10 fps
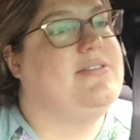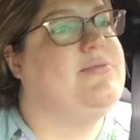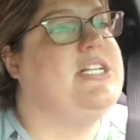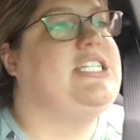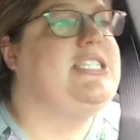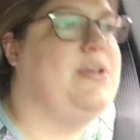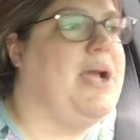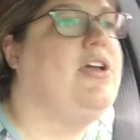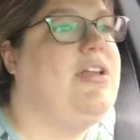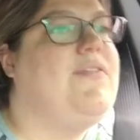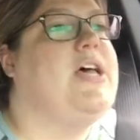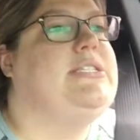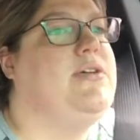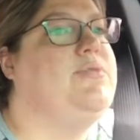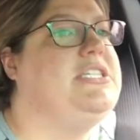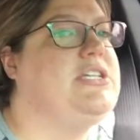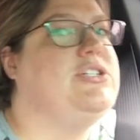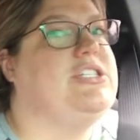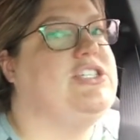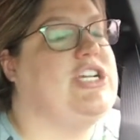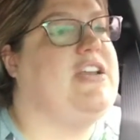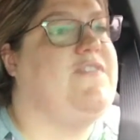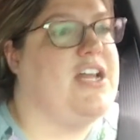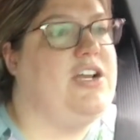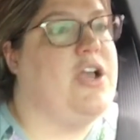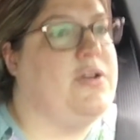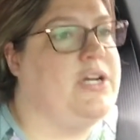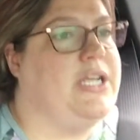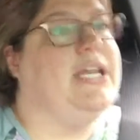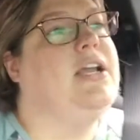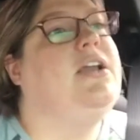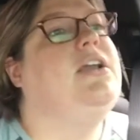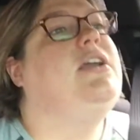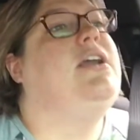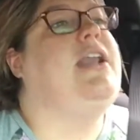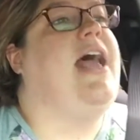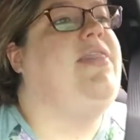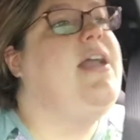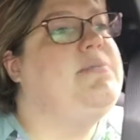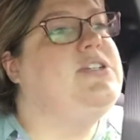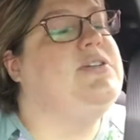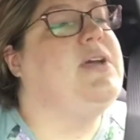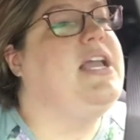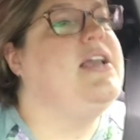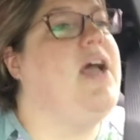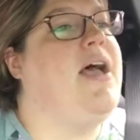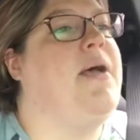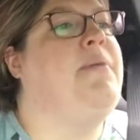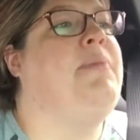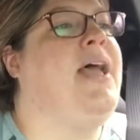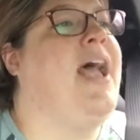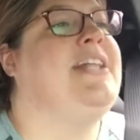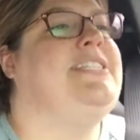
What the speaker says: which, so I could have also researched and tried to find a notary and had them do it, but